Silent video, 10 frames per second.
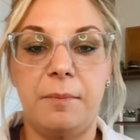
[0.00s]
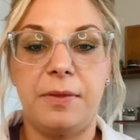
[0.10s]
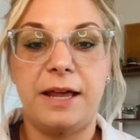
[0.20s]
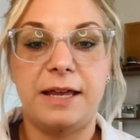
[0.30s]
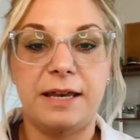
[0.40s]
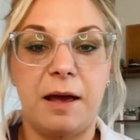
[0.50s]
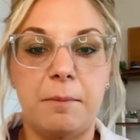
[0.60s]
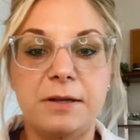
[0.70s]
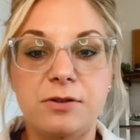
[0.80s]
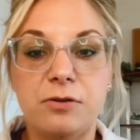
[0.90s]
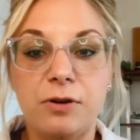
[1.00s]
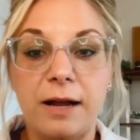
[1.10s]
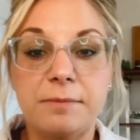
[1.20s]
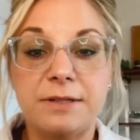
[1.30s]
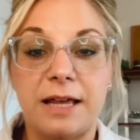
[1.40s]
They can get muscle
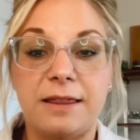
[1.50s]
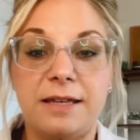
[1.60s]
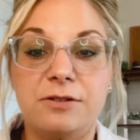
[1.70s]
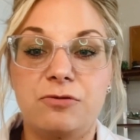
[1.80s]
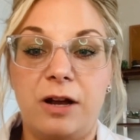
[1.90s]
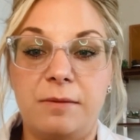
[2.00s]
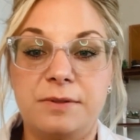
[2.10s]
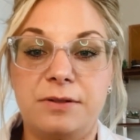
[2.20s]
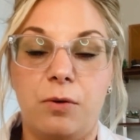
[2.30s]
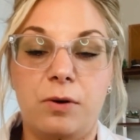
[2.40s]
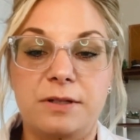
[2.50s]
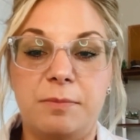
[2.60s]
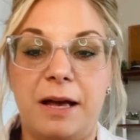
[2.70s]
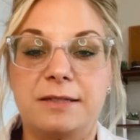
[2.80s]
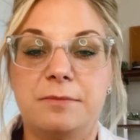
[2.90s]
cramps, and these cramps or
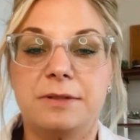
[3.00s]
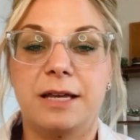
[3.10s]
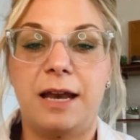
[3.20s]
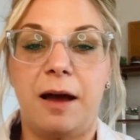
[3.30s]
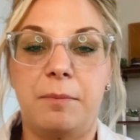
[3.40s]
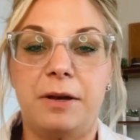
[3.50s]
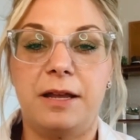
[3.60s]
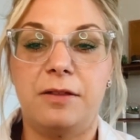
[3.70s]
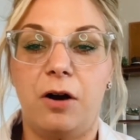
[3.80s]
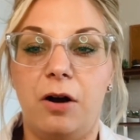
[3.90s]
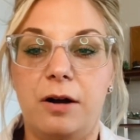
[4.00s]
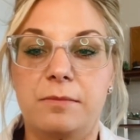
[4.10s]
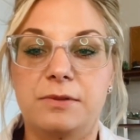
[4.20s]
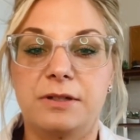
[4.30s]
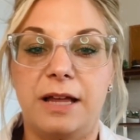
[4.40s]
spasms can happen in the
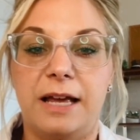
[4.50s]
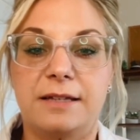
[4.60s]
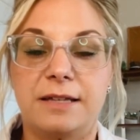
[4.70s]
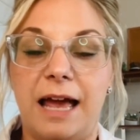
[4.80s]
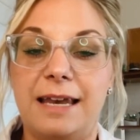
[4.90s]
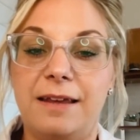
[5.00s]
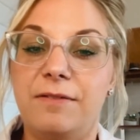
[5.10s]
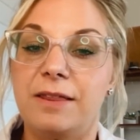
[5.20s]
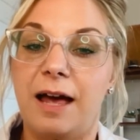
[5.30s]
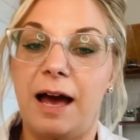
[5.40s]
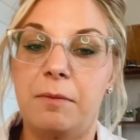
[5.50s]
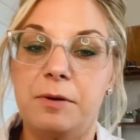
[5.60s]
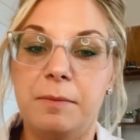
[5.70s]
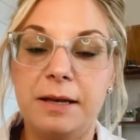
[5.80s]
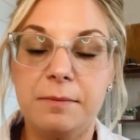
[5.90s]
arms, legs, and even the
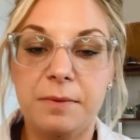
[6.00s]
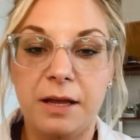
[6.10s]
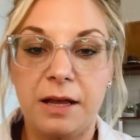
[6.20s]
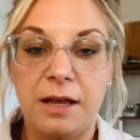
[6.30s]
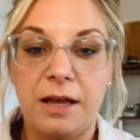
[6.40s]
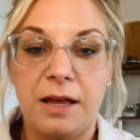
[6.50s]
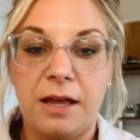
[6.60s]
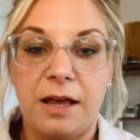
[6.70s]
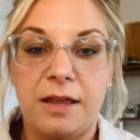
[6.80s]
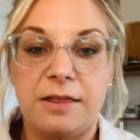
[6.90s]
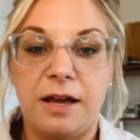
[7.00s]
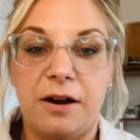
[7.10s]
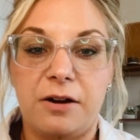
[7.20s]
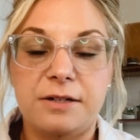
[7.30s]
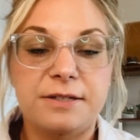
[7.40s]
abdomen.
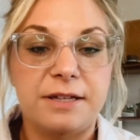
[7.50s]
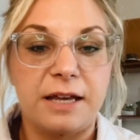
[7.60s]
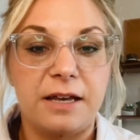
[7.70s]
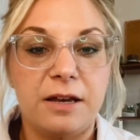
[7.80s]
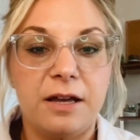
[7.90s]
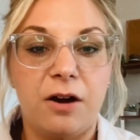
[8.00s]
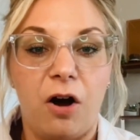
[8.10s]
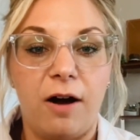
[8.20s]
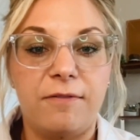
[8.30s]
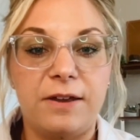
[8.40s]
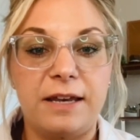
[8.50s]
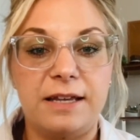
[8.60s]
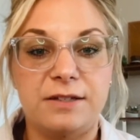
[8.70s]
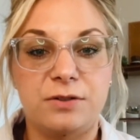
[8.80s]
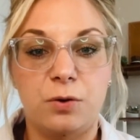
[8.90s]
Their skin often
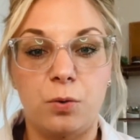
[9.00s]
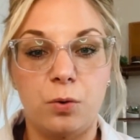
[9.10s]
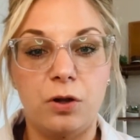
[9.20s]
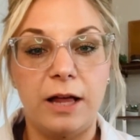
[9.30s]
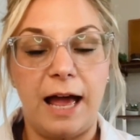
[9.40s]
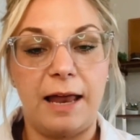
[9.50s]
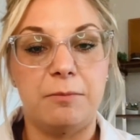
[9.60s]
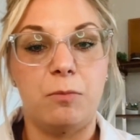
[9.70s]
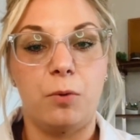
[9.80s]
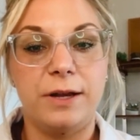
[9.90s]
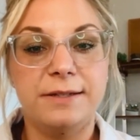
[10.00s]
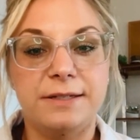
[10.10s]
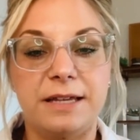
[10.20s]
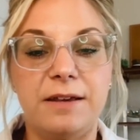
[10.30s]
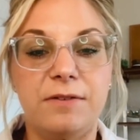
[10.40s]
is cool and
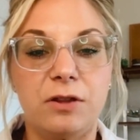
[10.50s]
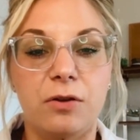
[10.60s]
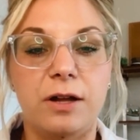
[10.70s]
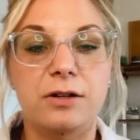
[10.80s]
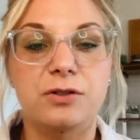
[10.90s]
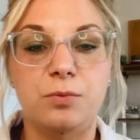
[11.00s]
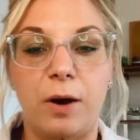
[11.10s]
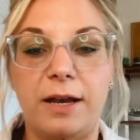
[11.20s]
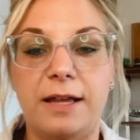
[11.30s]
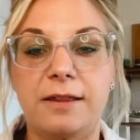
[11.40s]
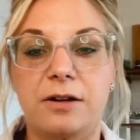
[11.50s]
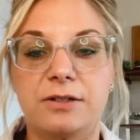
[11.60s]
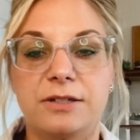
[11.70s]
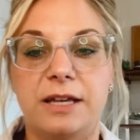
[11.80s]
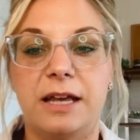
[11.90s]
moist. Even though they're sweating, their
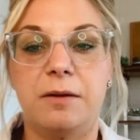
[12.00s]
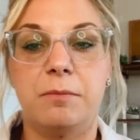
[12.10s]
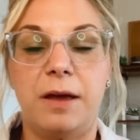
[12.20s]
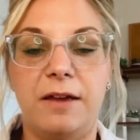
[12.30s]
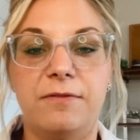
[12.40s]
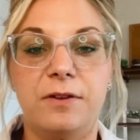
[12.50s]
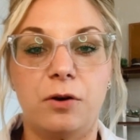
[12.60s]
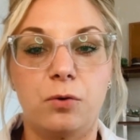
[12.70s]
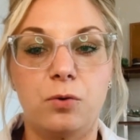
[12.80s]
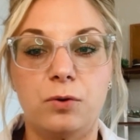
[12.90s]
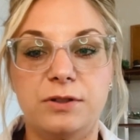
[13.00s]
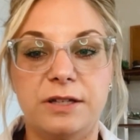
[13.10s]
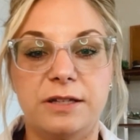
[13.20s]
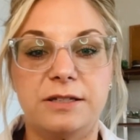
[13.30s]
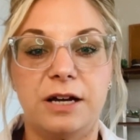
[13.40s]
skin may feel cool
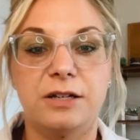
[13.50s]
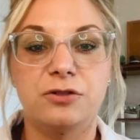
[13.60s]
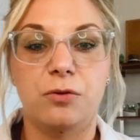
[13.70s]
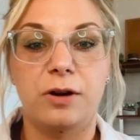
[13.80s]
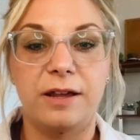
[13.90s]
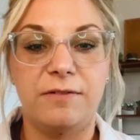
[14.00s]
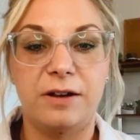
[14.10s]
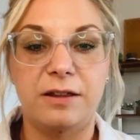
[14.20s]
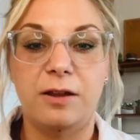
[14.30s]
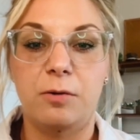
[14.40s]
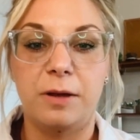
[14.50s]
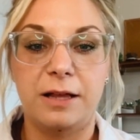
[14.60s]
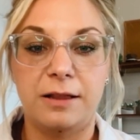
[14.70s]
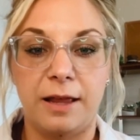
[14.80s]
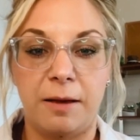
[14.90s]
to the touch or even a little
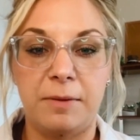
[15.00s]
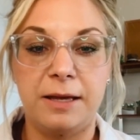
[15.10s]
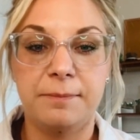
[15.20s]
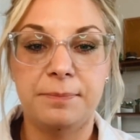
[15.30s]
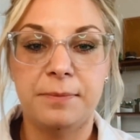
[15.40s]
bit clammy.